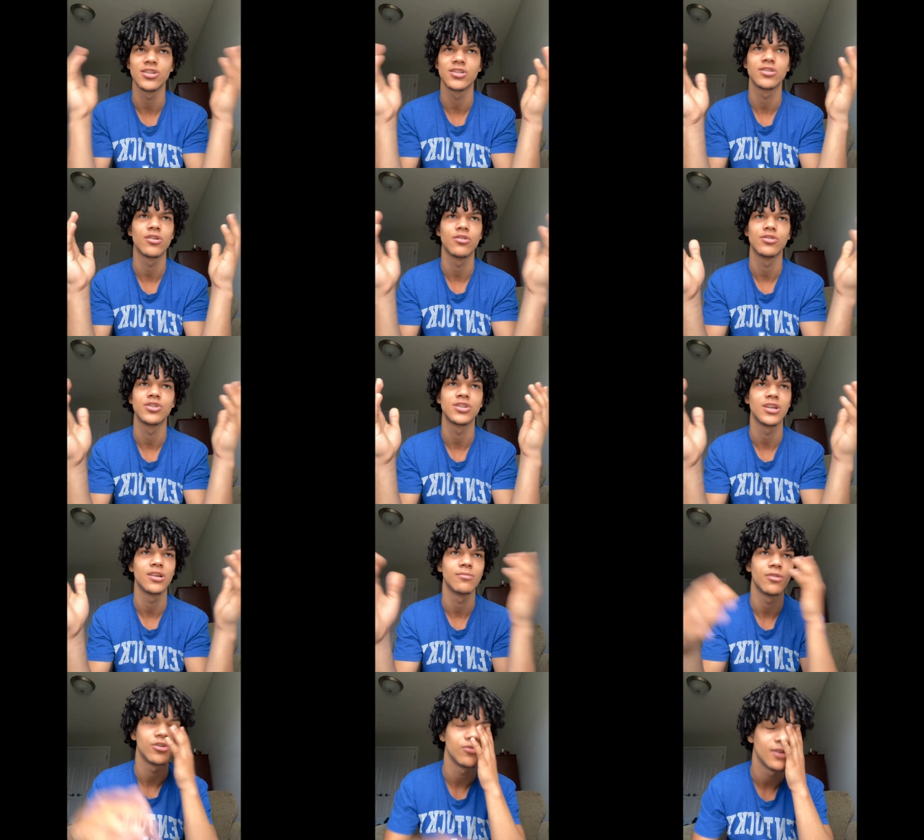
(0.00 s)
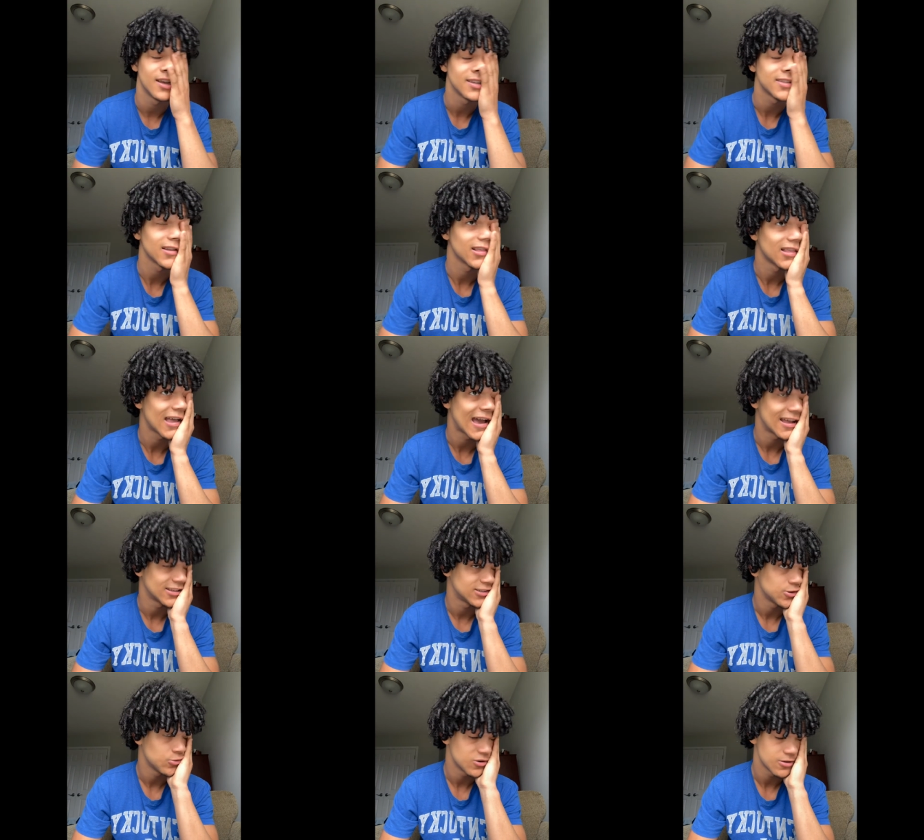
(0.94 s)
certain shit, bro. It's a
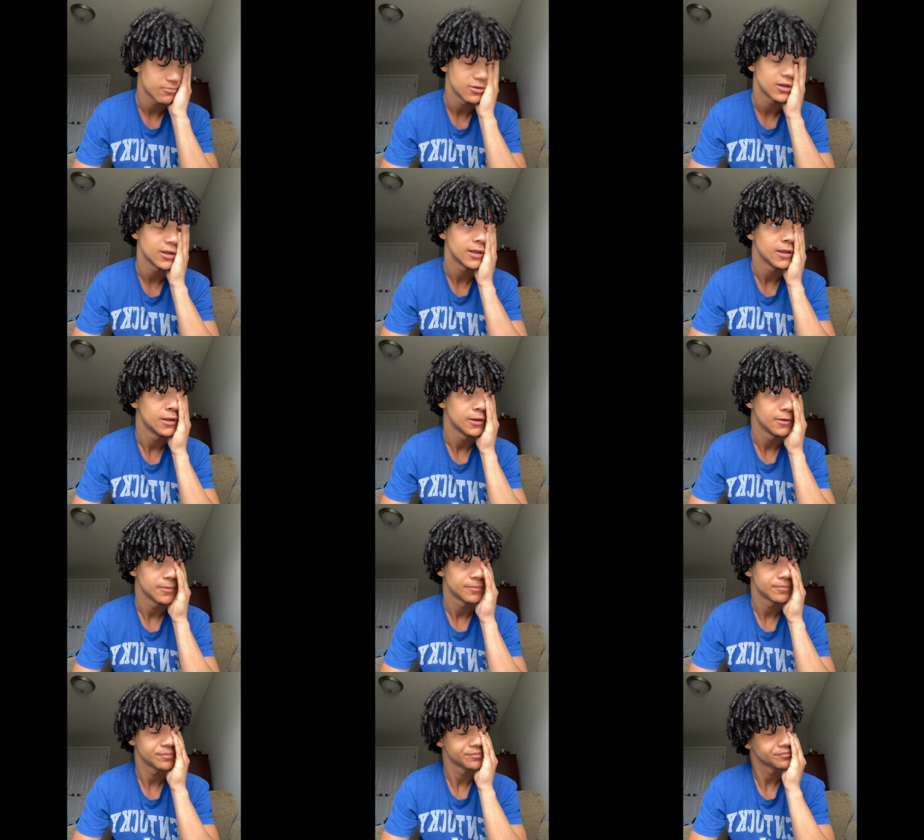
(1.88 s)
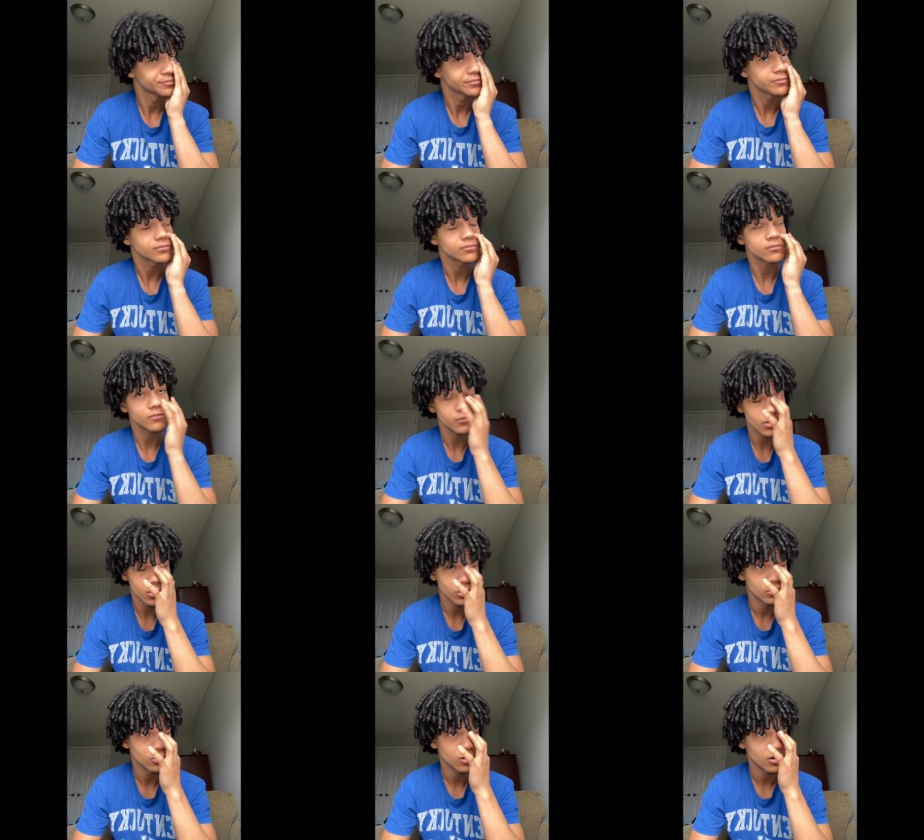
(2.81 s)
lot to it, but
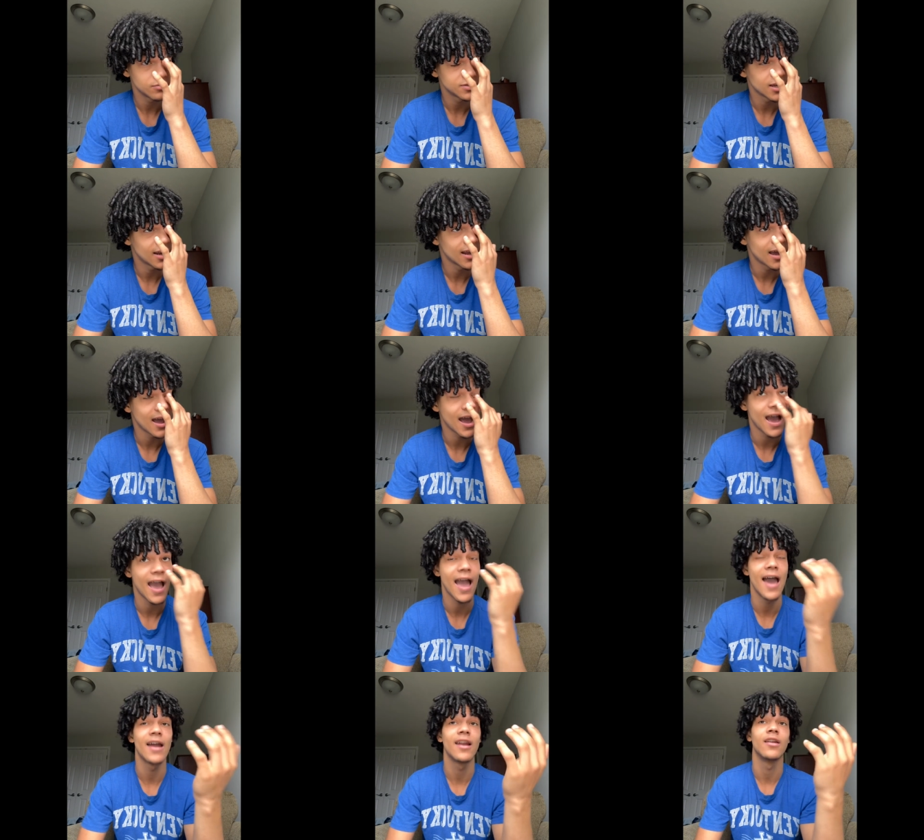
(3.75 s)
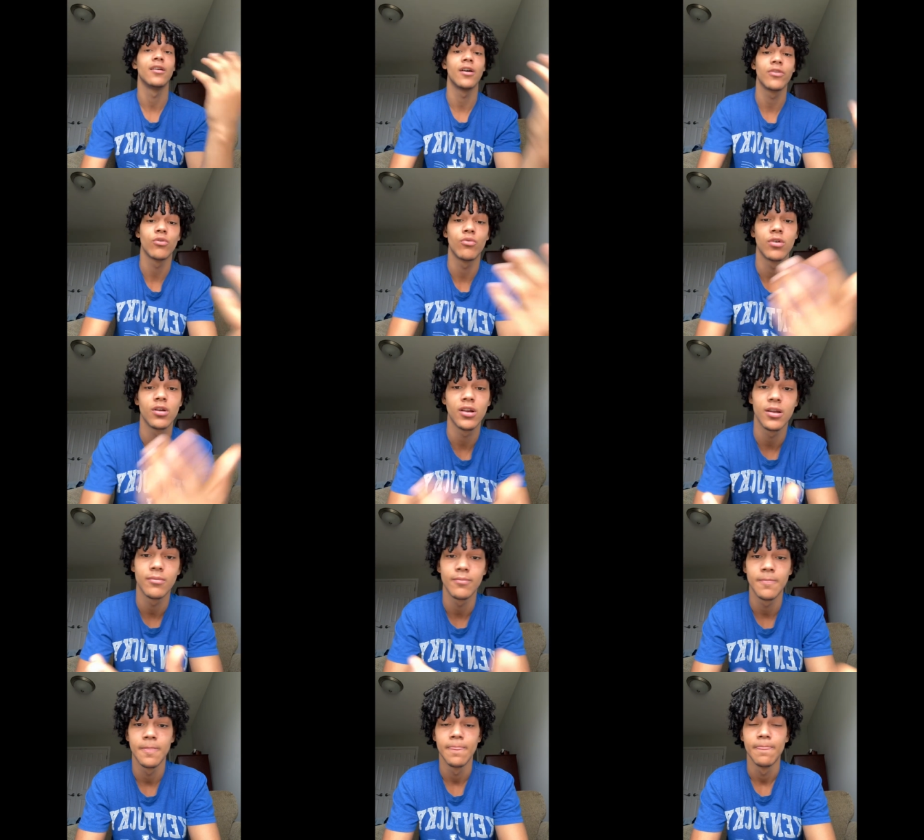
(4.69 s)
you know what I'm saying. I had another one of
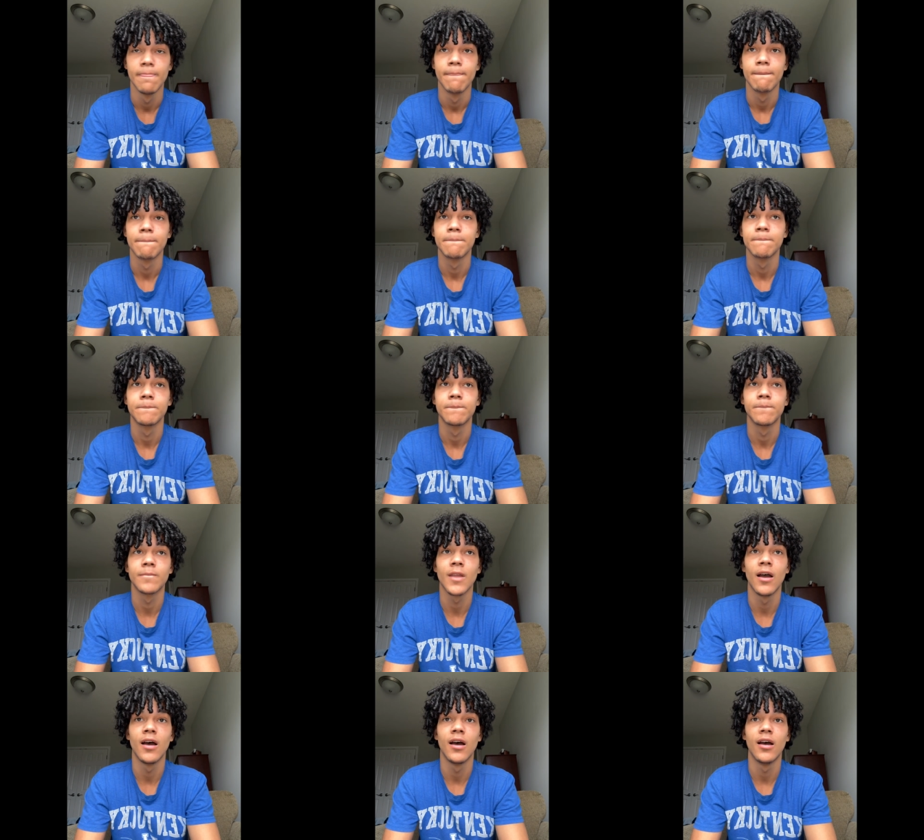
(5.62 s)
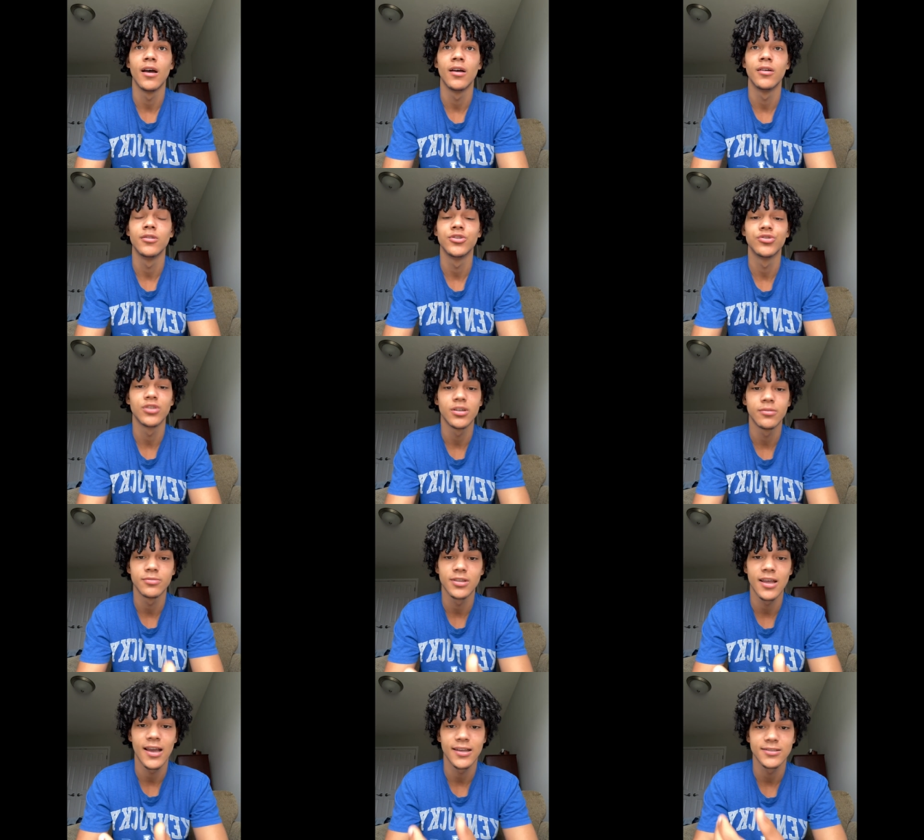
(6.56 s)
them
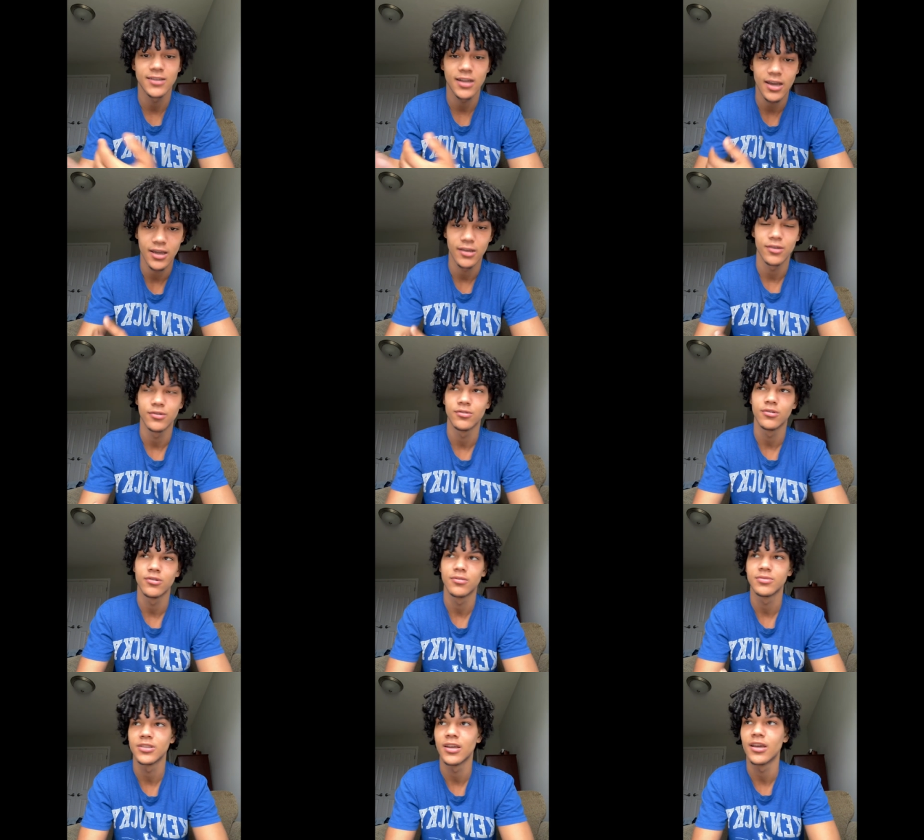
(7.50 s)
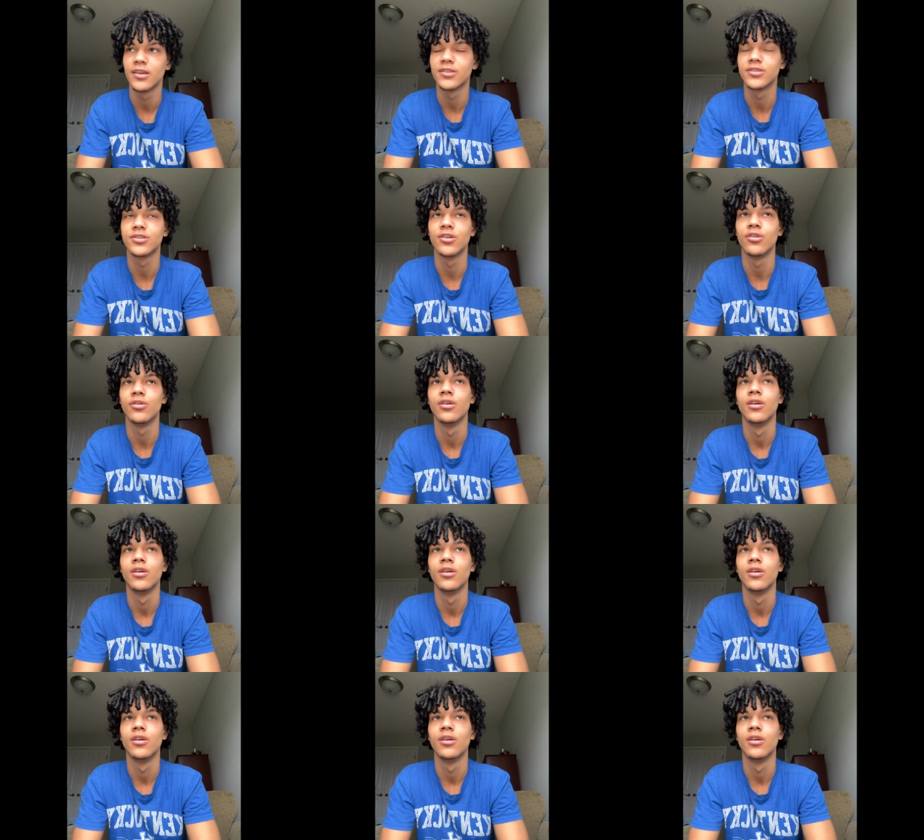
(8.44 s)
dreams last night. You know what I'm saying. So